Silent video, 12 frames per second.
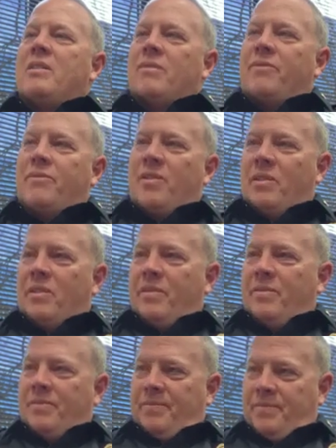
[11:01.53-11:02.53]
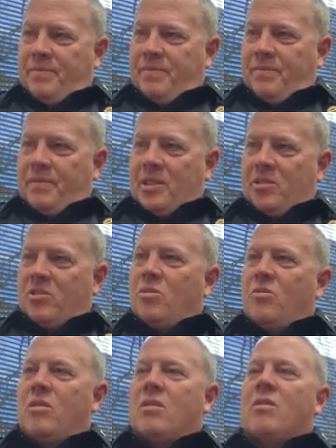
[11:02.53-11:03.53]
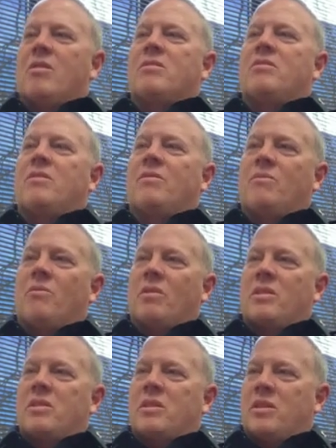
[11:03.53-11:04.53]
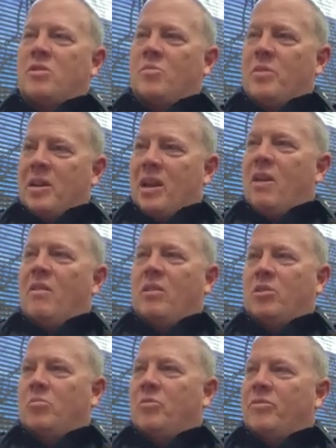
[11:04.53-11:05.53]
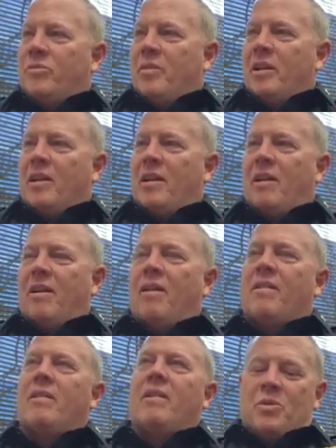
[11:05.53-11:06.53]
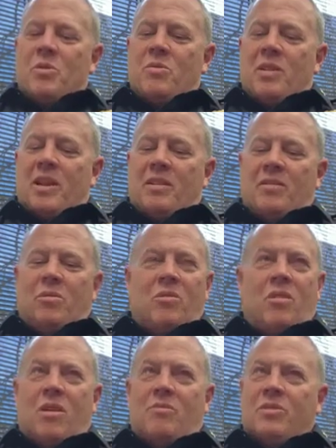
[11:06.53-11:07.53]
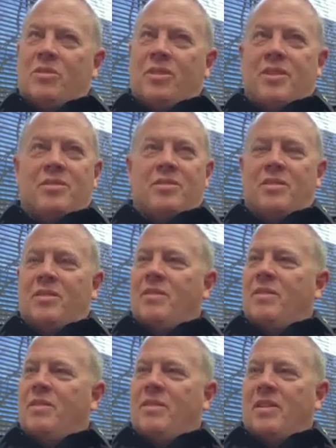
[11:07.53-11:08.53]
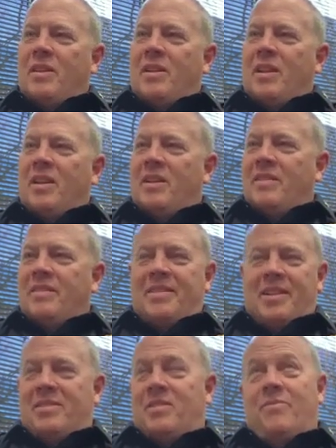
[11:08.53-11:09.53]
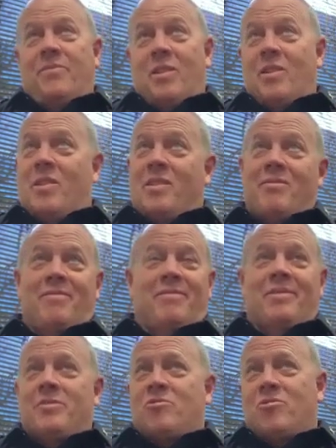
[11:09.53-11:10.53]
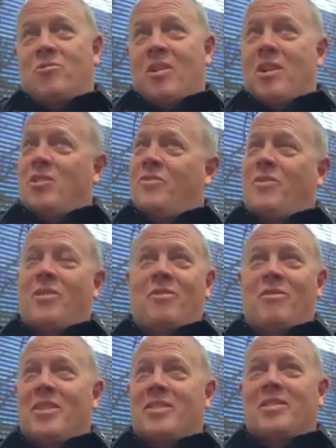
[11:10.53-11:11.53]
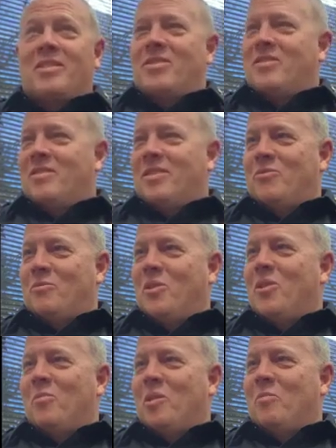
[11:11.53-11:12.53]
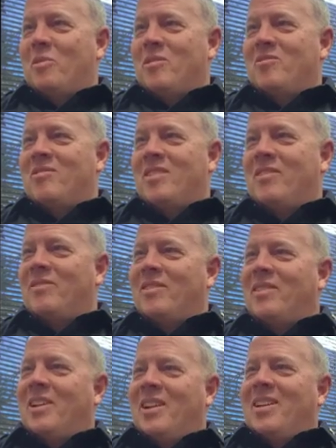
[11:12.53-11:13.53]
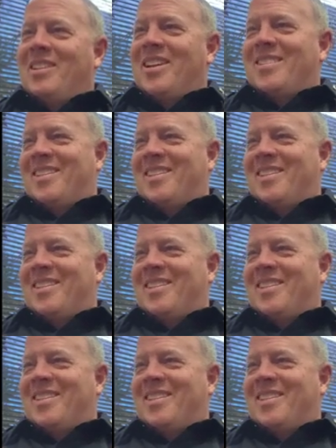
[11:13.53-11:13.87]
to fill these two years where these kids will be now eligible for me to hire? Through that little conversation uh, and, and some very strange fundraising. It's it's weird to be a police chief, and